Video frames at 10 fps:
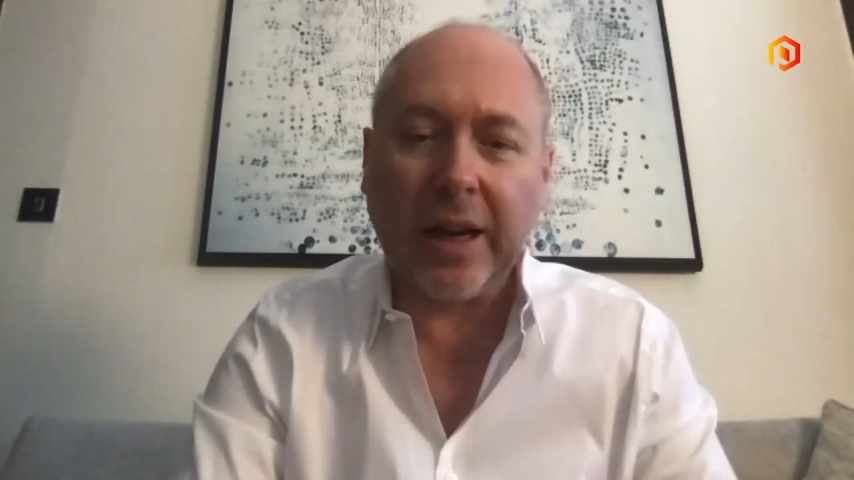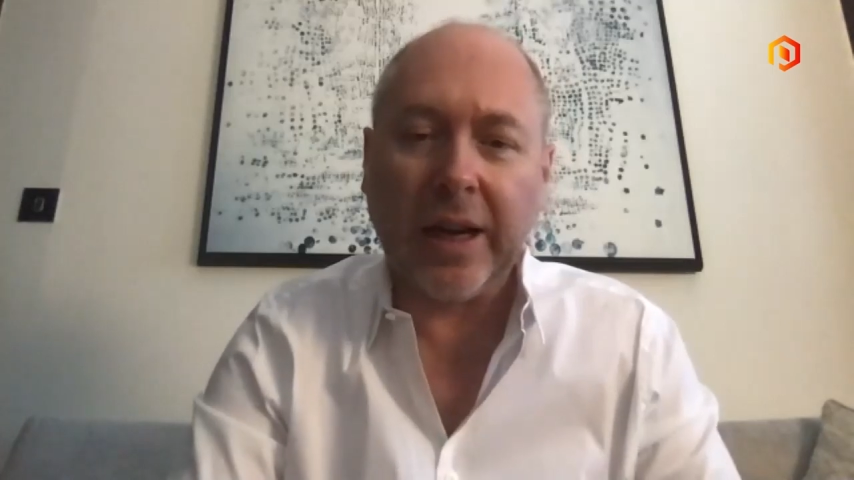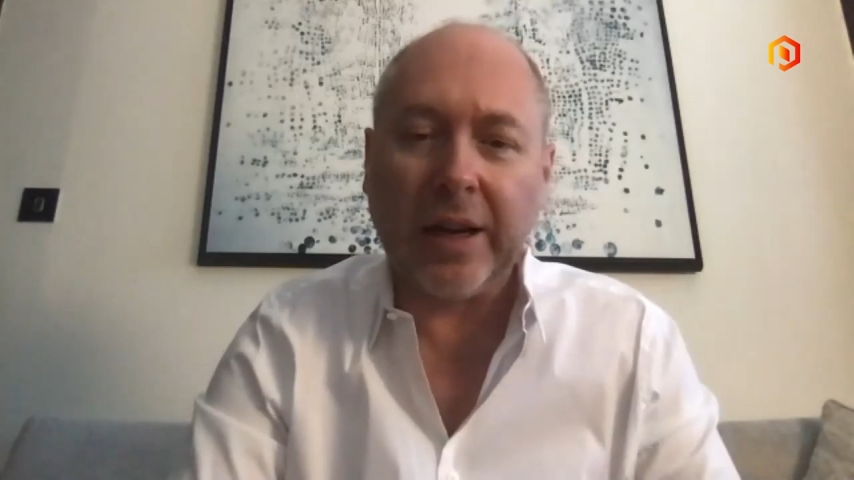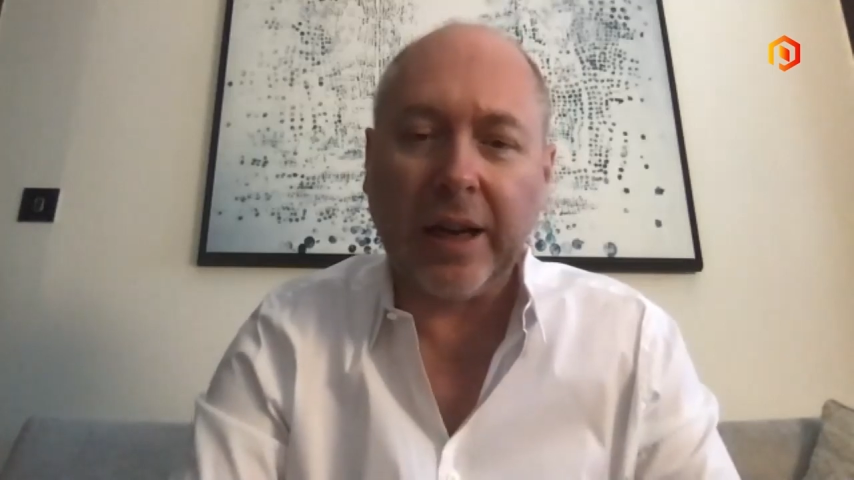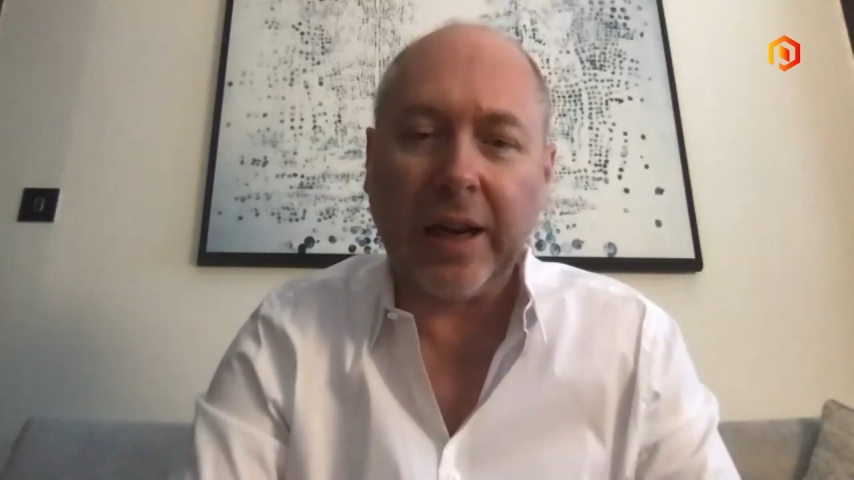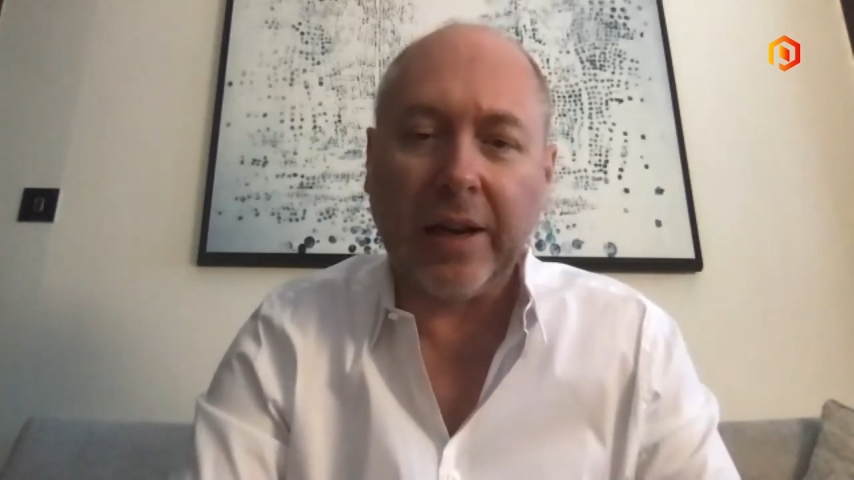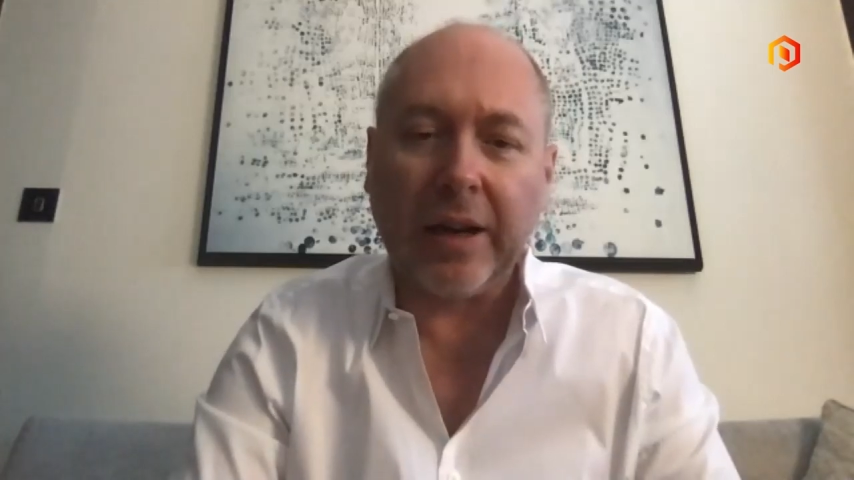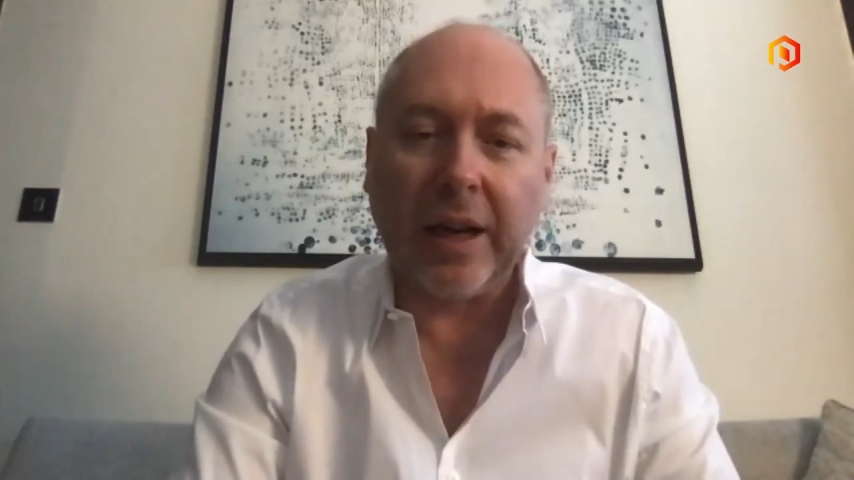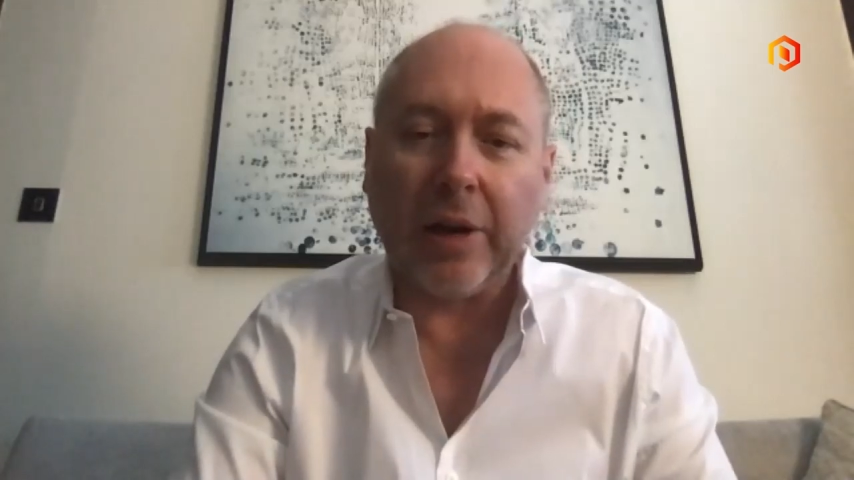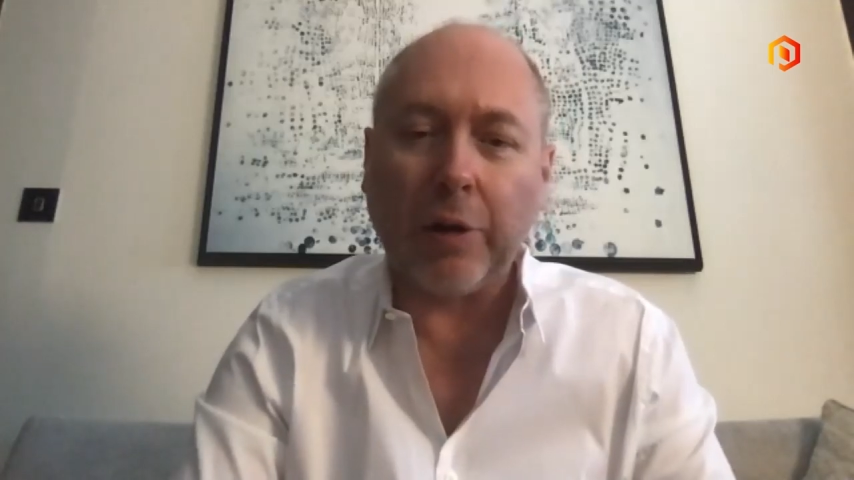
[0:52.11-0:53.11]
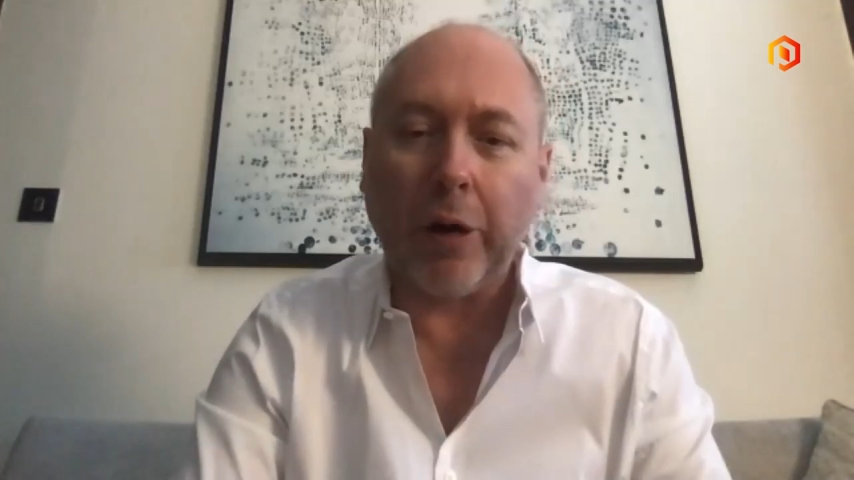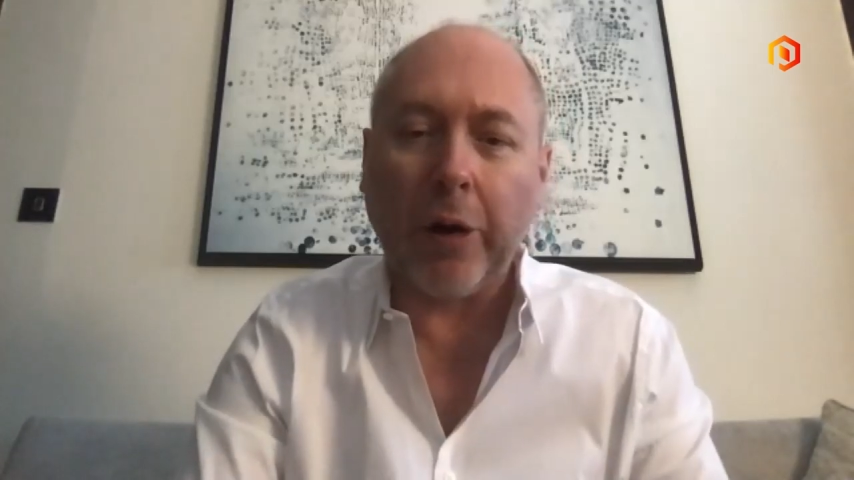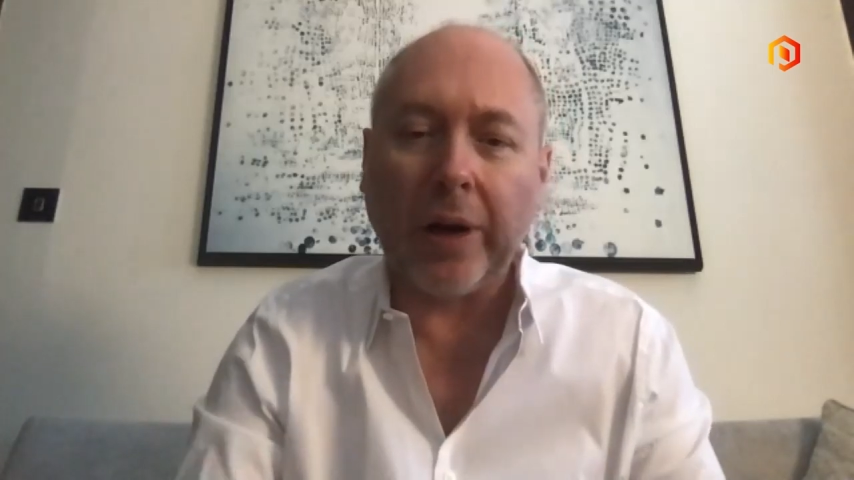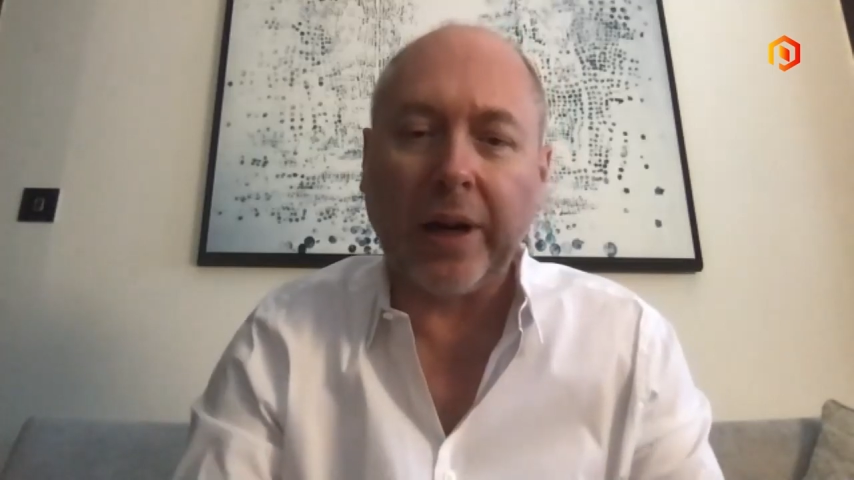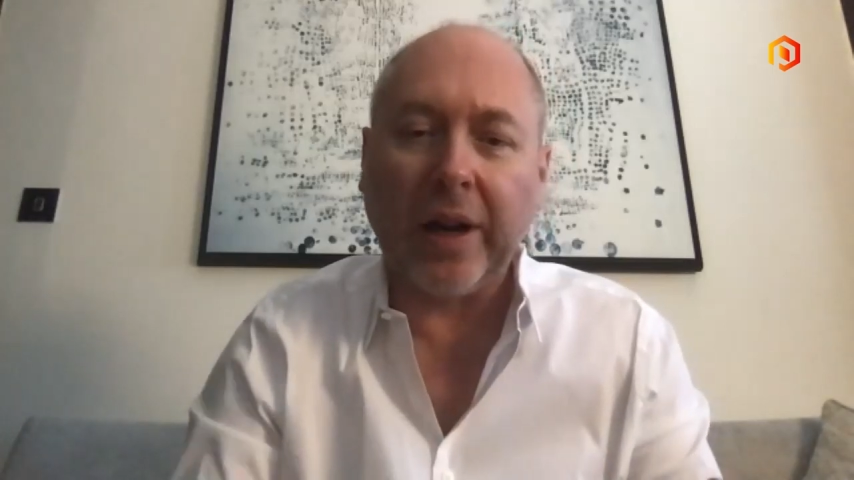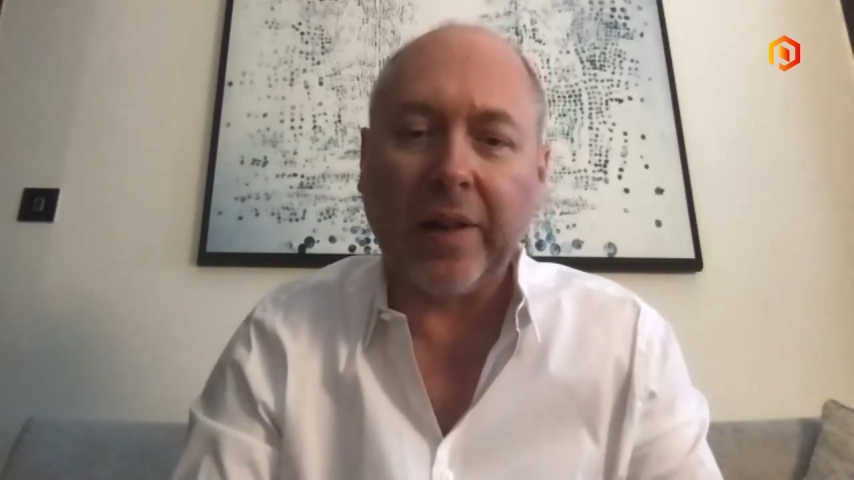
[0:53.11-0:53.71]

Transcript: and and and growing in